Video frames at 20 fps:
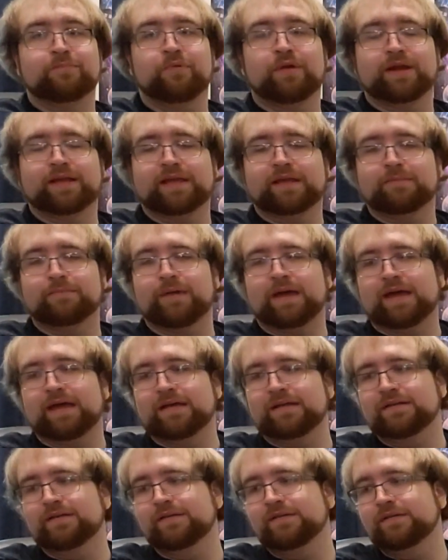in Breaking
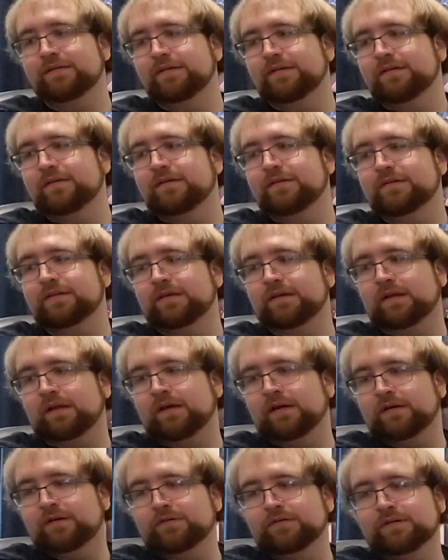Bad you
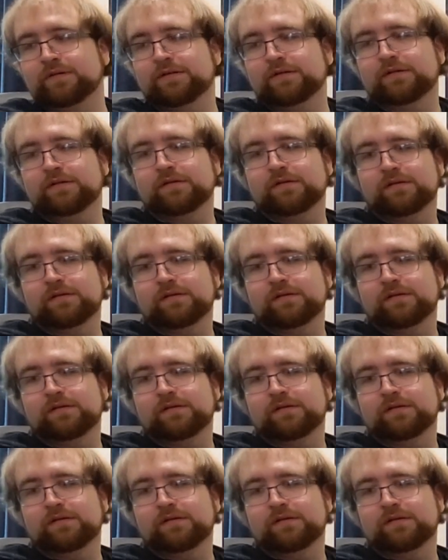know?